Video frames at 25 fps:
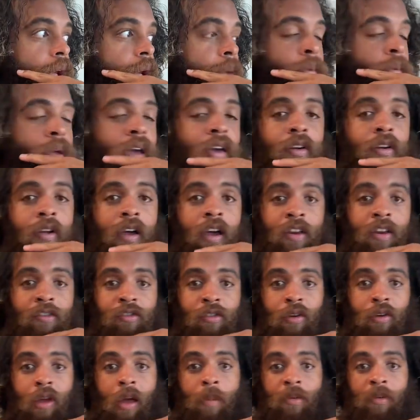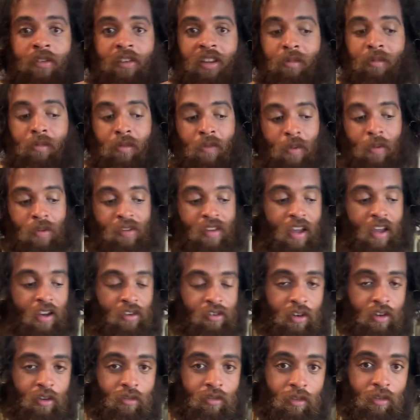I mean, I, don't, I just don't know how much of the movie was
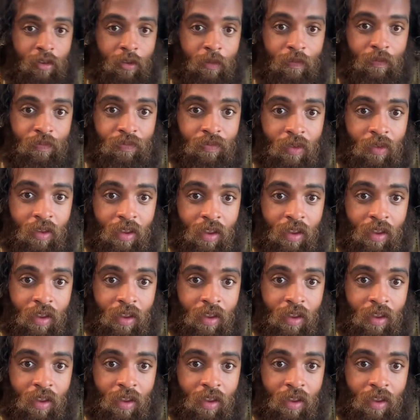actually true.